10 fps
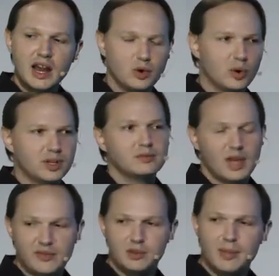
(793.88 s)

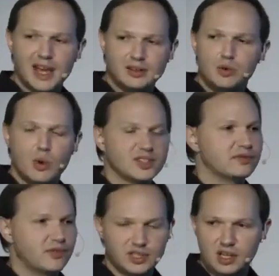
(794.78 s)
Every man who
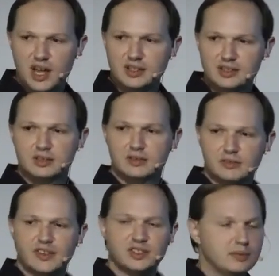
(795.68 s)
wasn't first class,
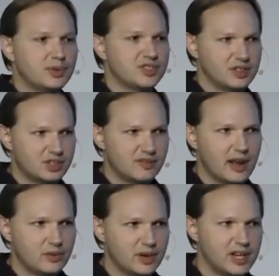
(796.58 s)
15%
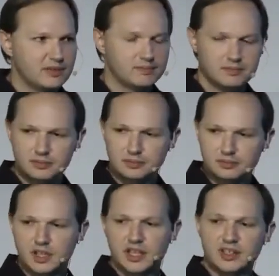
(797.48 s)
survival rate,
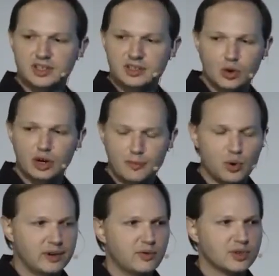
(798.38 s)
gets a score of
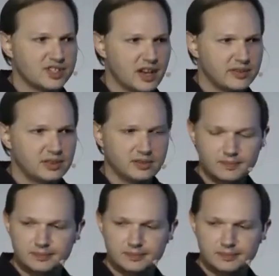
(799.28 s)
0.47.